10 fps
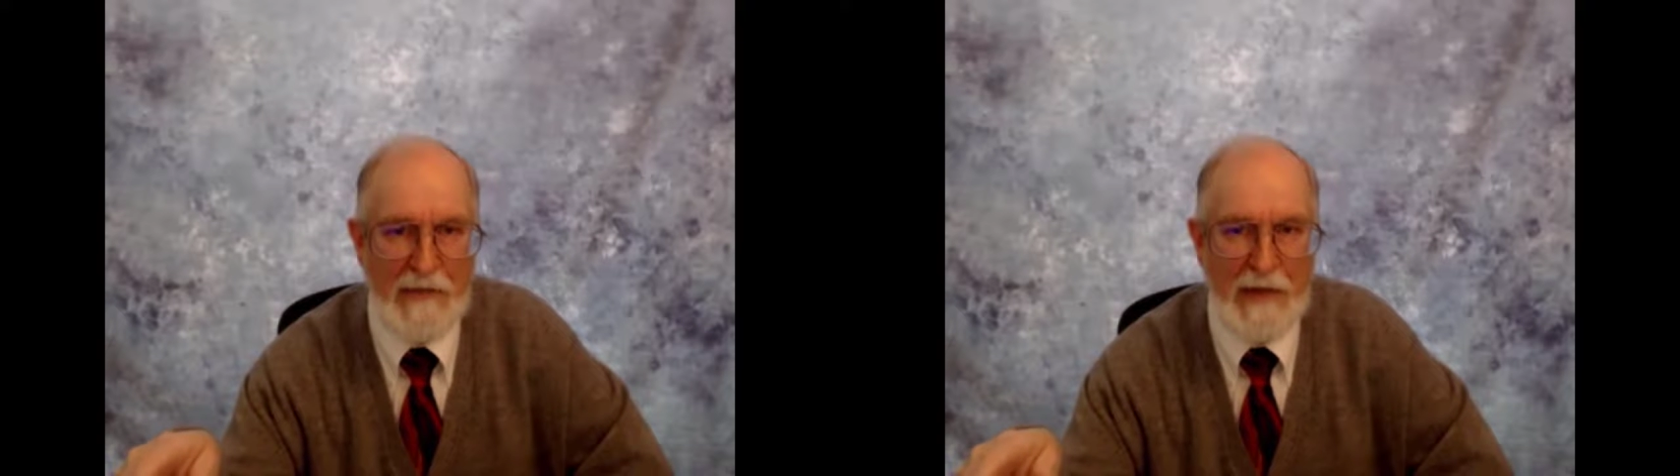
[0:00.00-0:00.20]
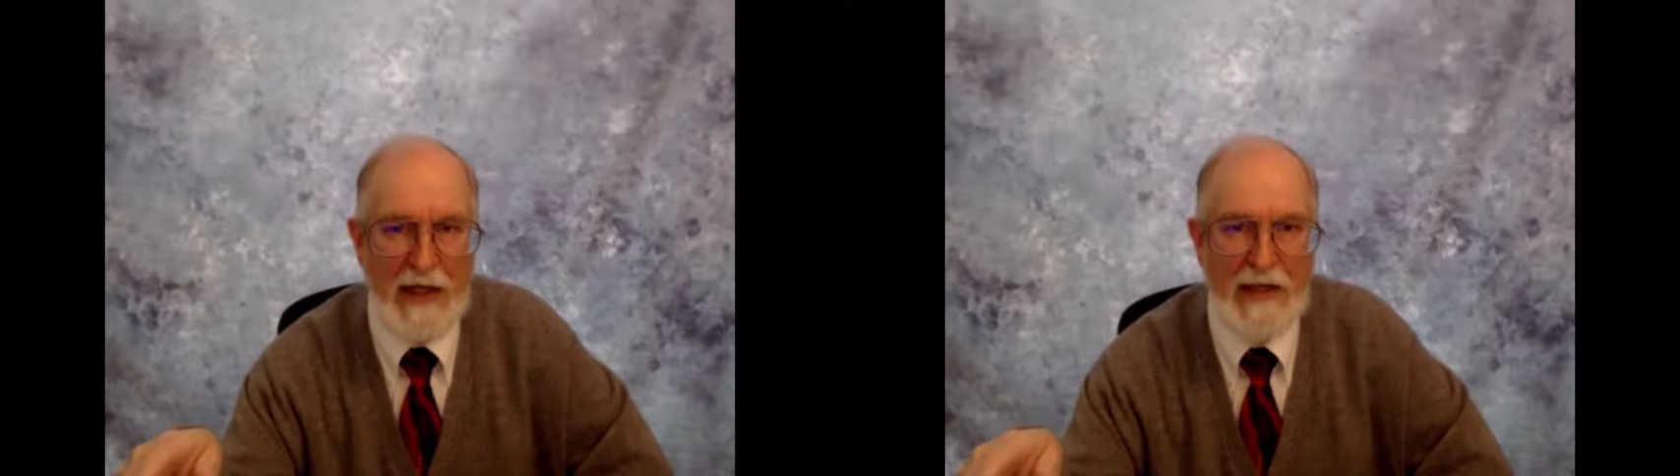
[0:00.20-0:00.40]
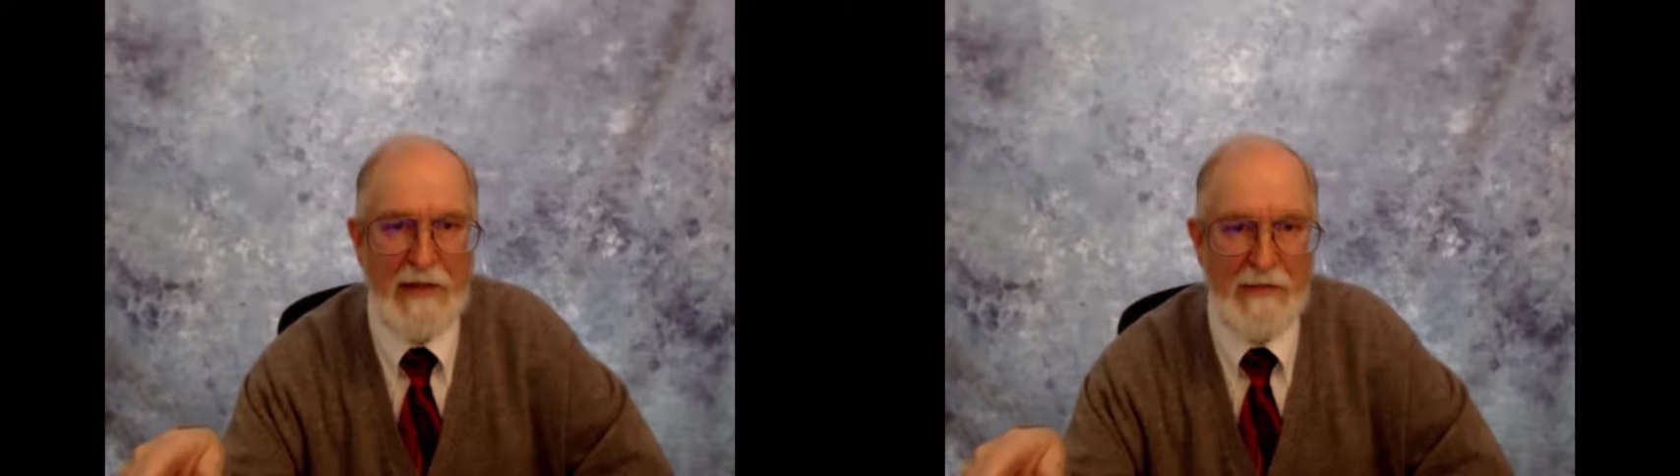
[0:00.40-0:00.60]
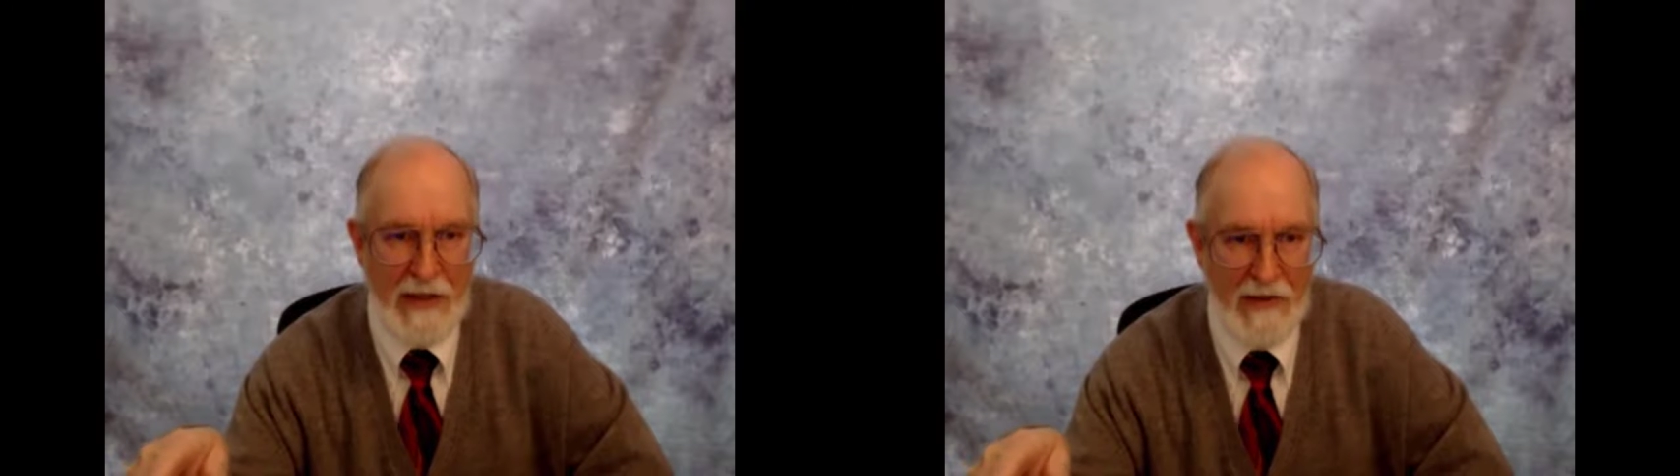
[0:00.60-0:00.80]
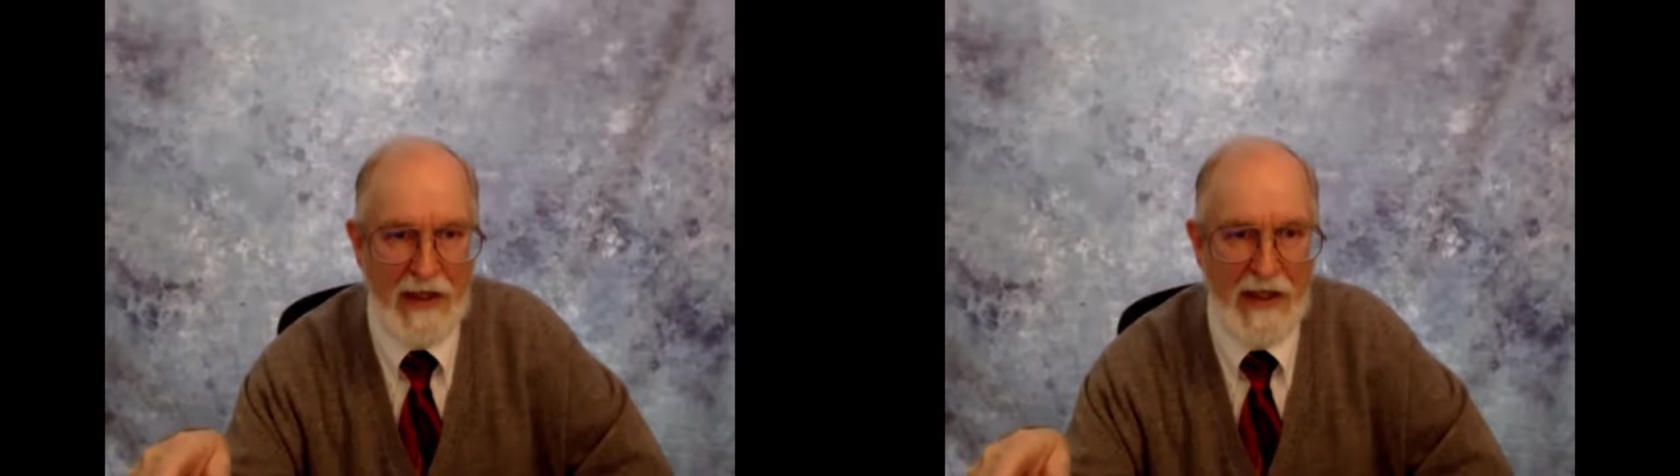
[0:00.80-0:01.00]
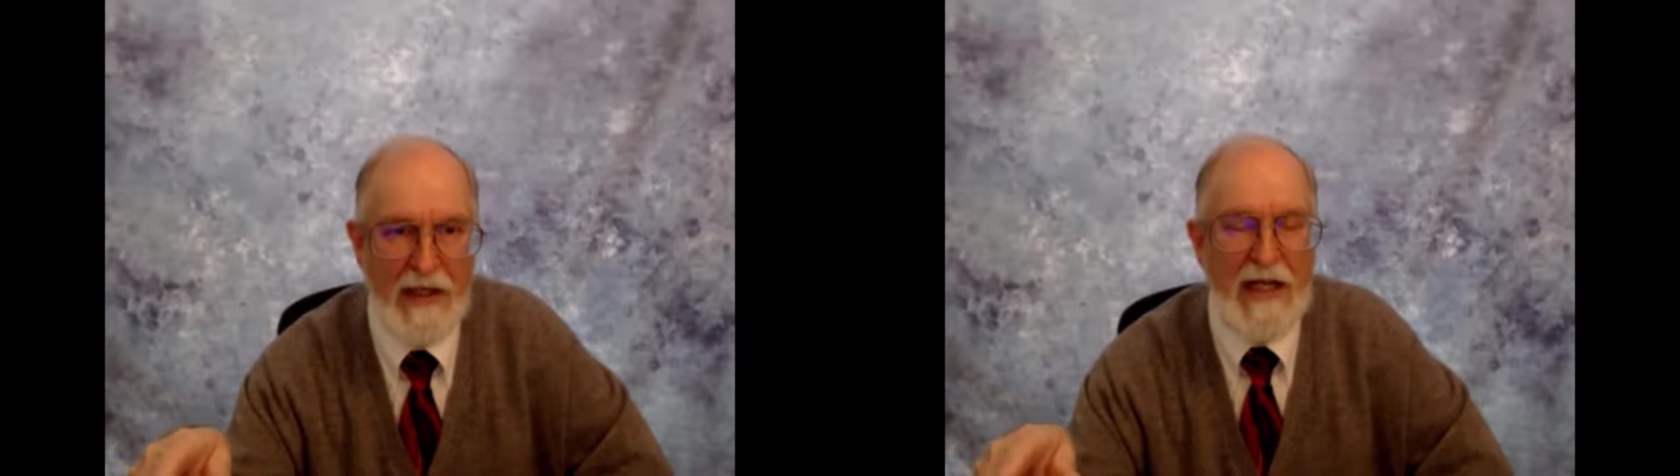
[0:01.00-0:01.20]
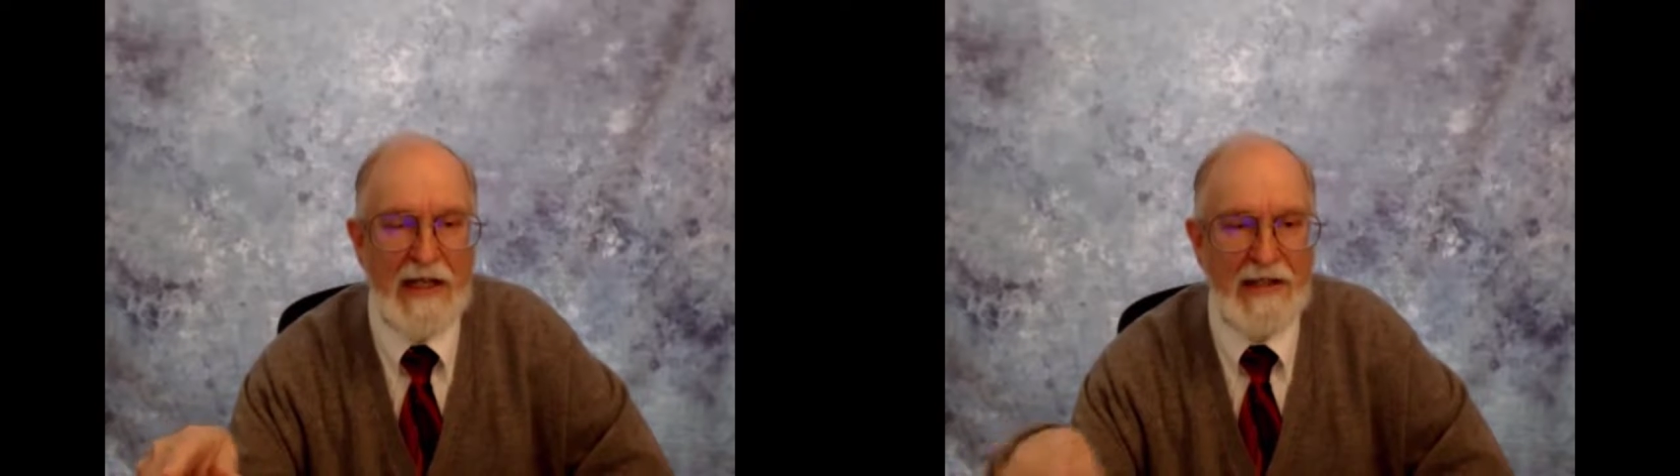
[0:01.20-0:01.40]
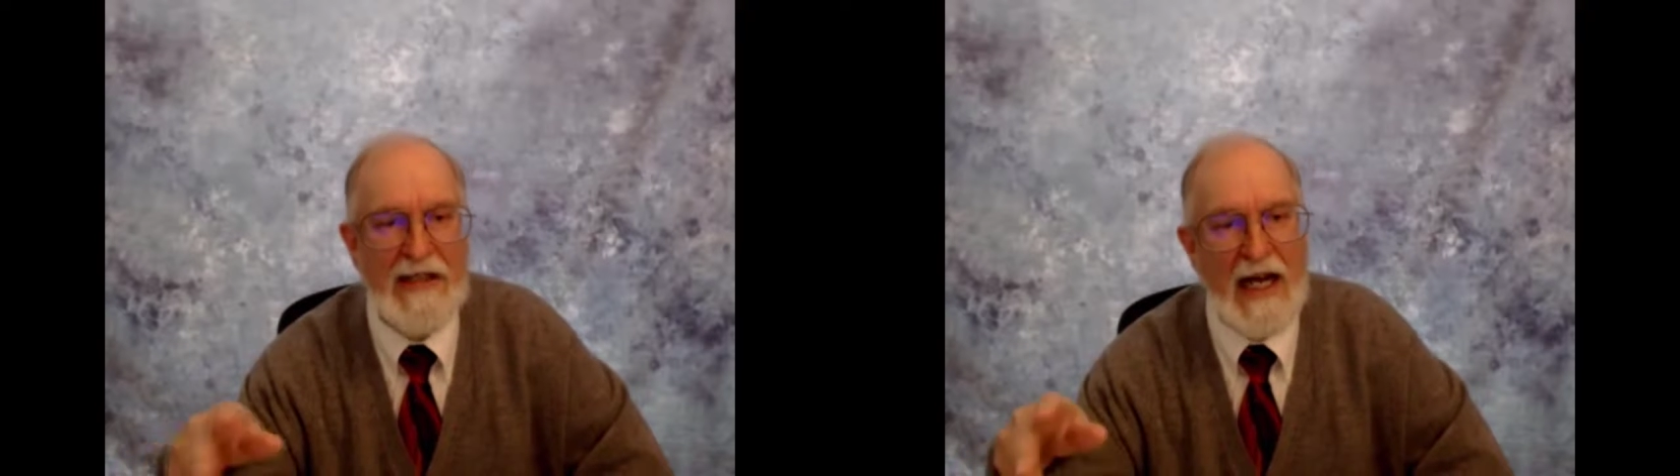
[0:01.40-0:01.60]
by computing
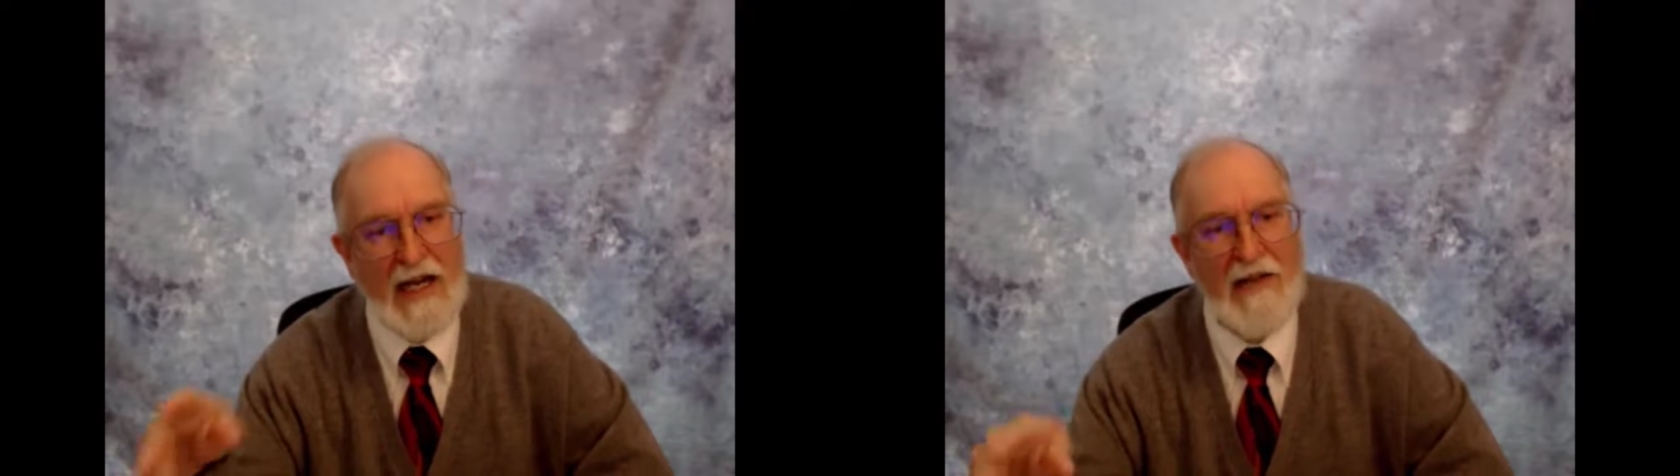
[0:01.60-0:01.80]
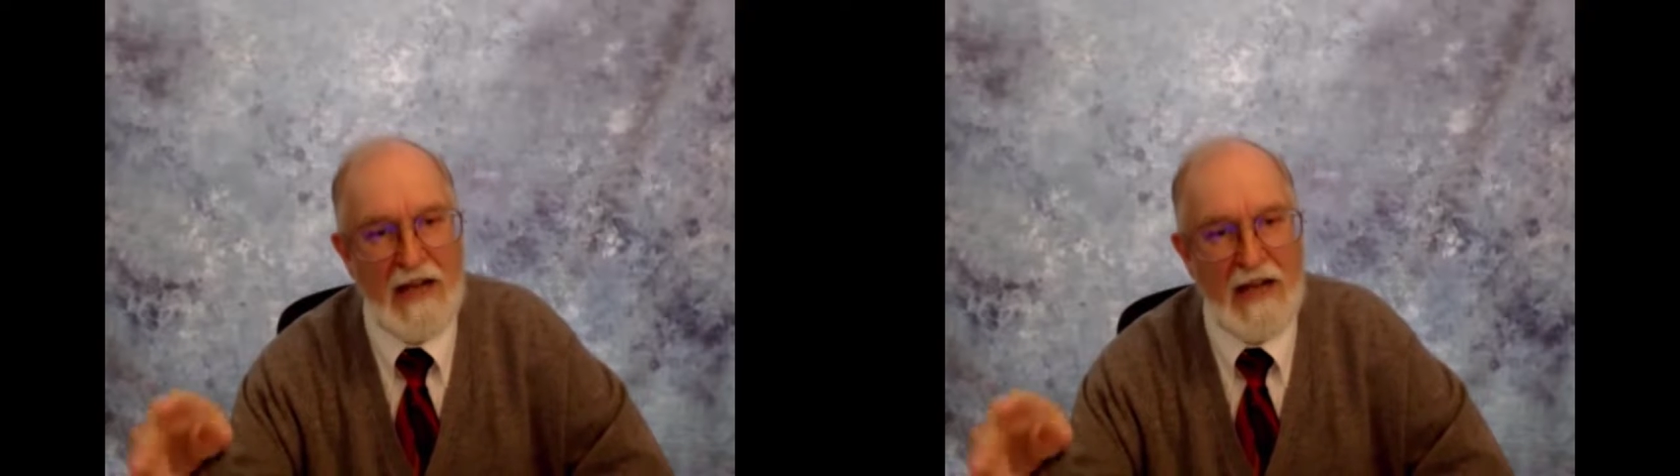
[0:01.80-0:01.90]
is that I,